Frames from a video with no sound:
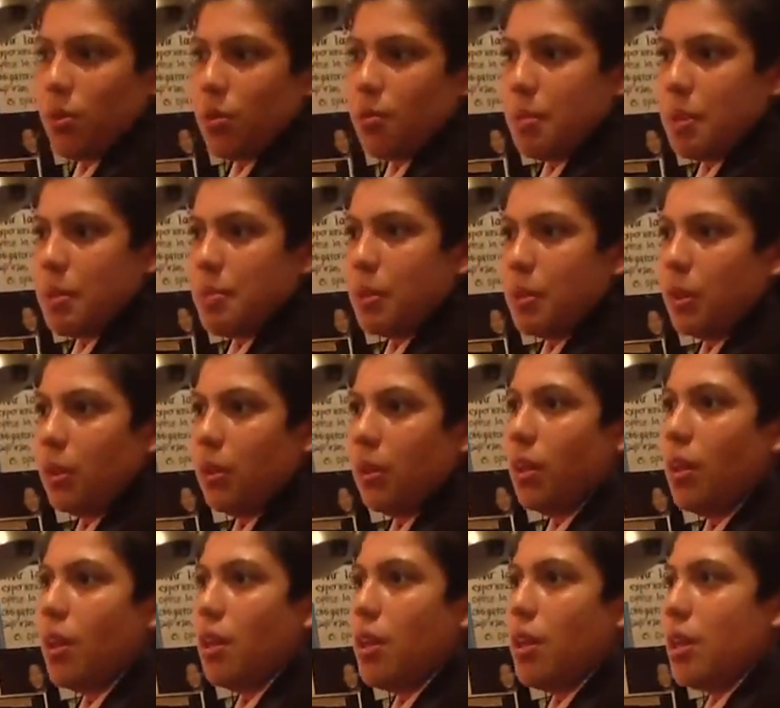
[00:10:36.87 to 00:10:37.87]
People,
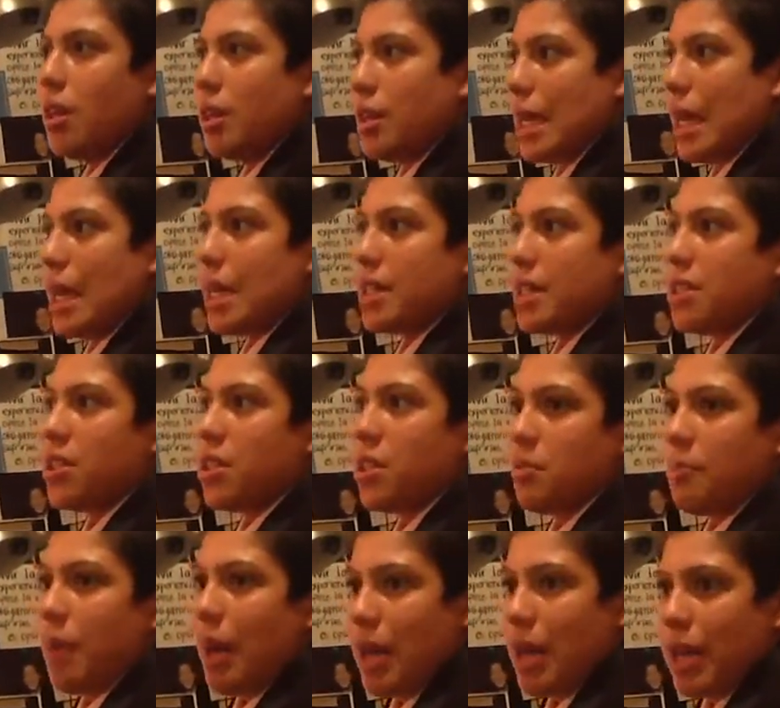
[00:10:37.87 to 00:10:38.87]
yes, there's
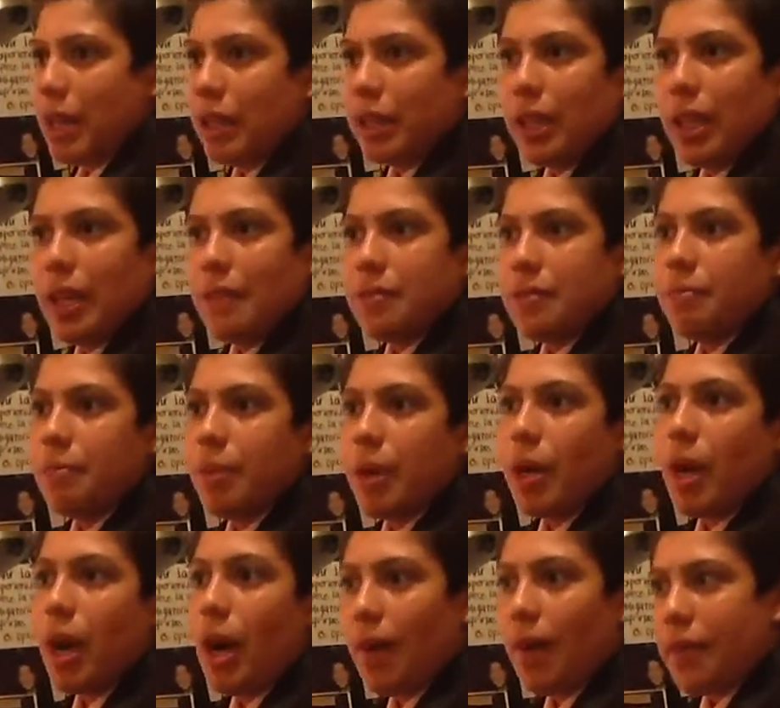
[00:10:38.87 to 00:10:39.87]
paddock cliffs,
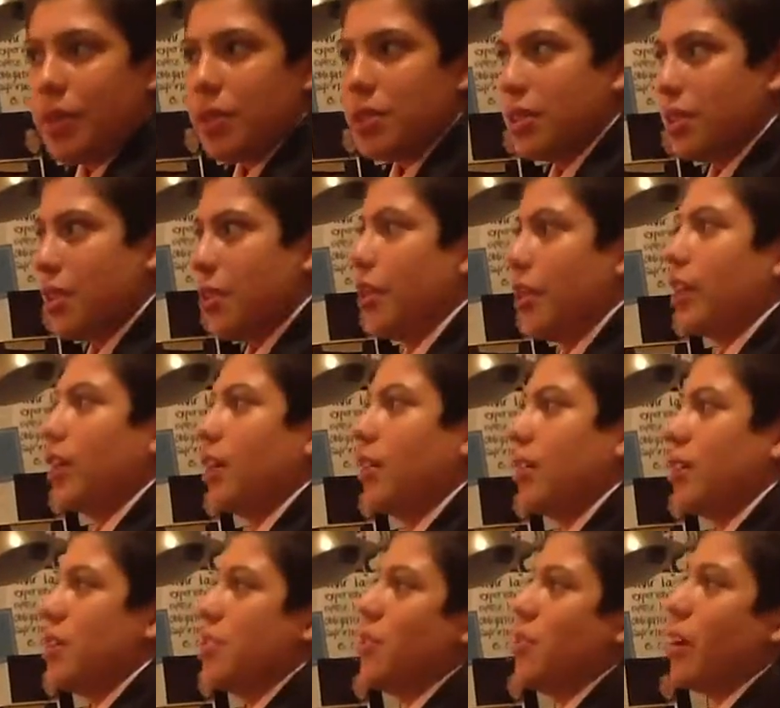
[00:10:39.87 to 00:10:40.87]
but obviously
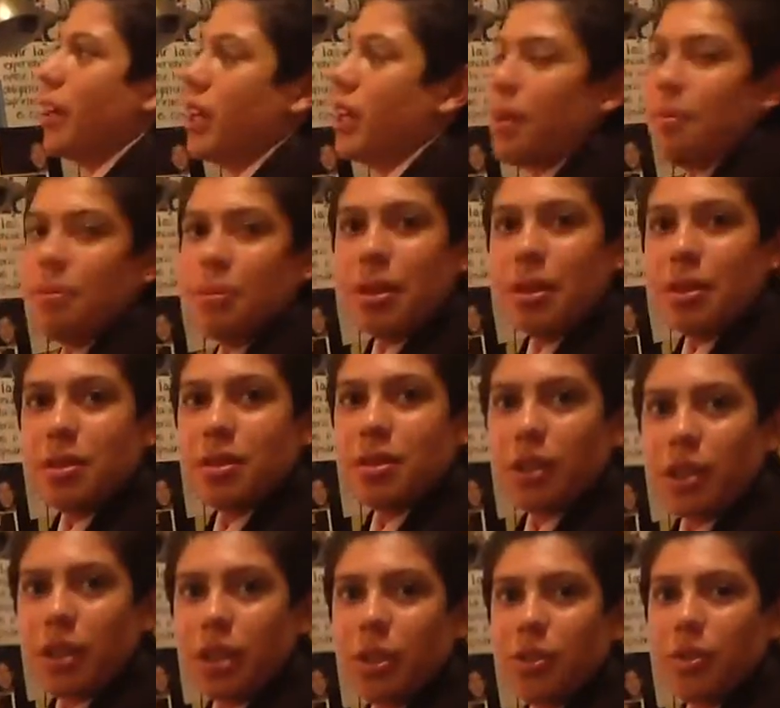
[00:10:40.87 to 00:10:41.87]
the drug companies are
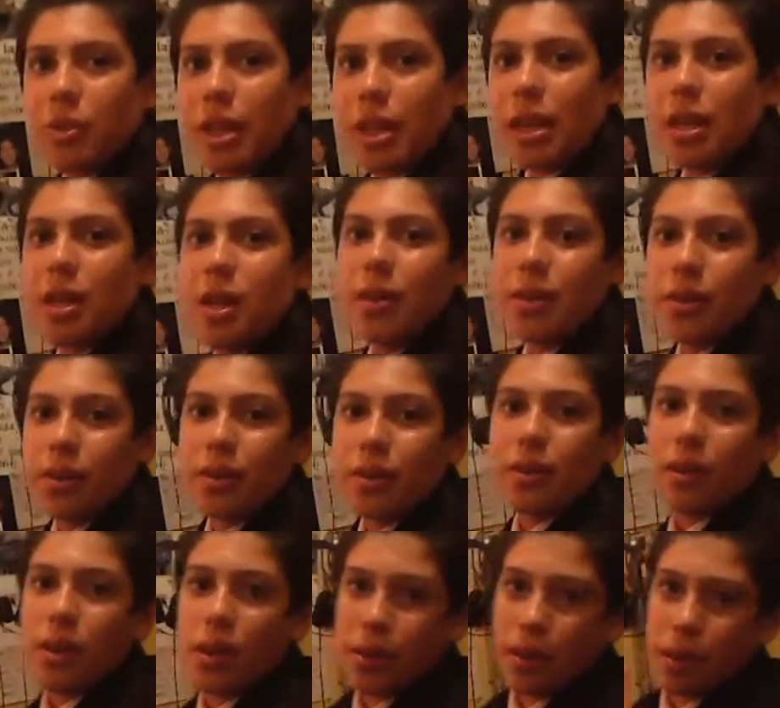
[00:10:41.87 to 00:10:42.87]
going to create
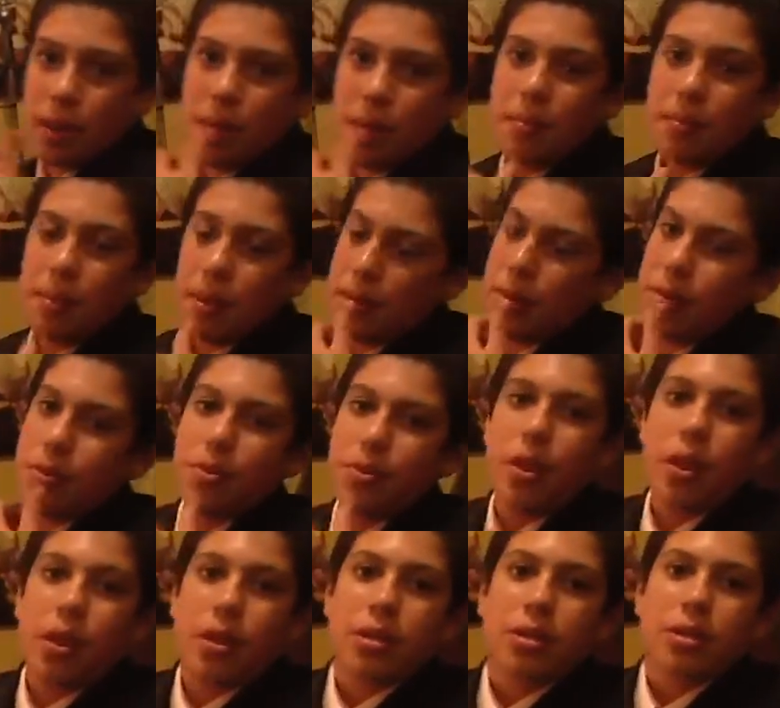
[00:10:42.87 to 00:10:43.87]
other
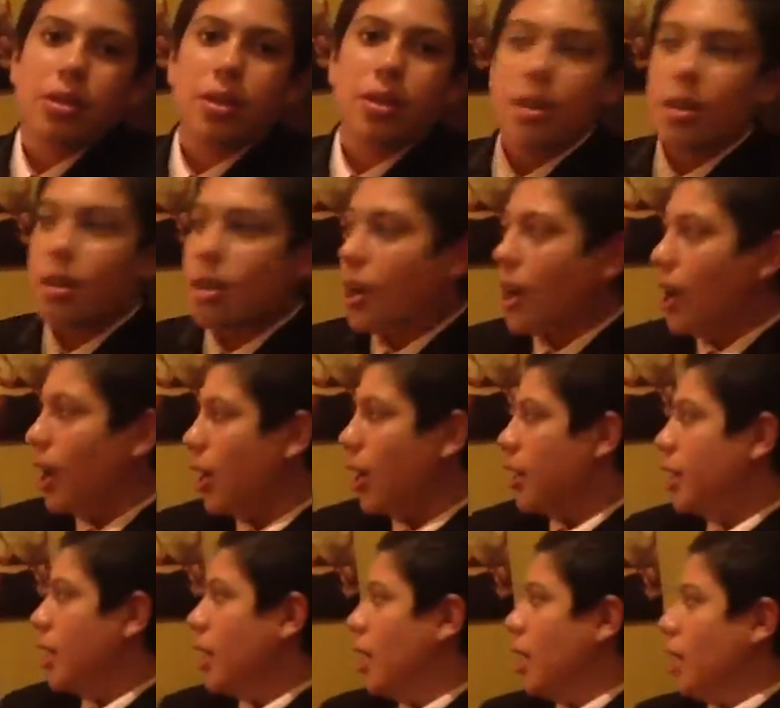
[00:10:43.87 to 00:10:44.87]
drugs,
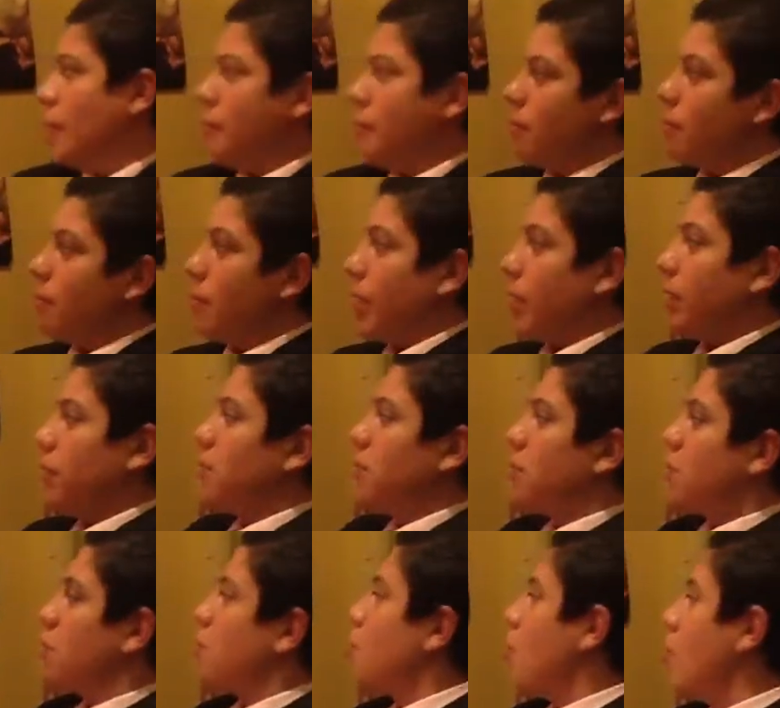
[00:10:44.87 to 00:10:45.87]
and big
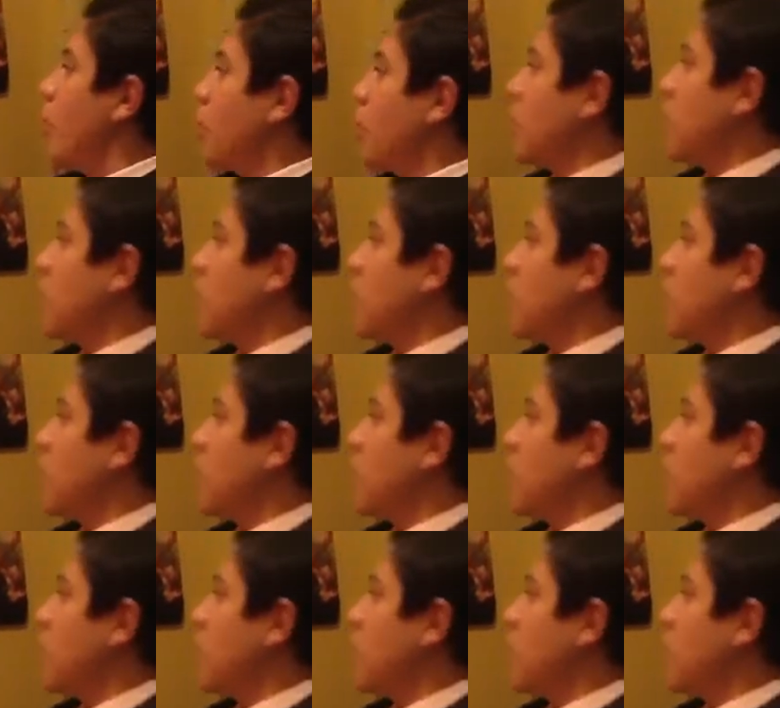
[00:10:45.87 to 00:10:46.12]
drug